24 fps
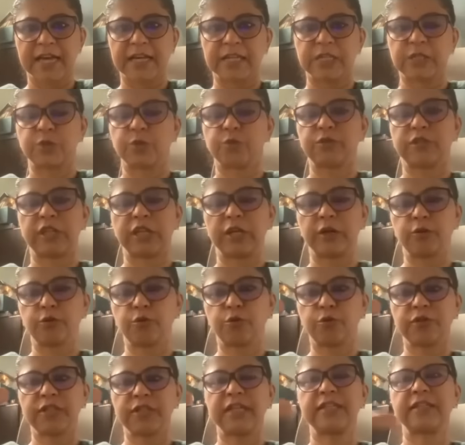So do you
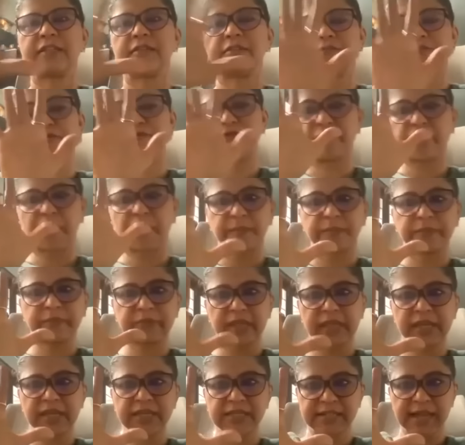know that from
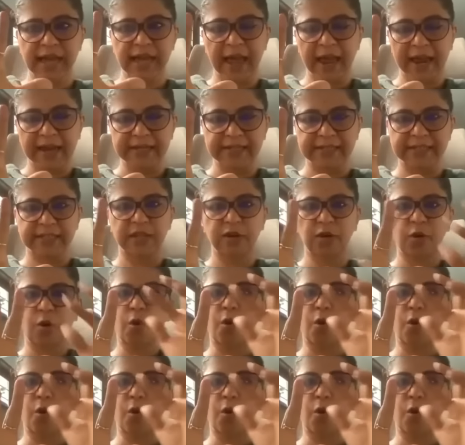these hands, they're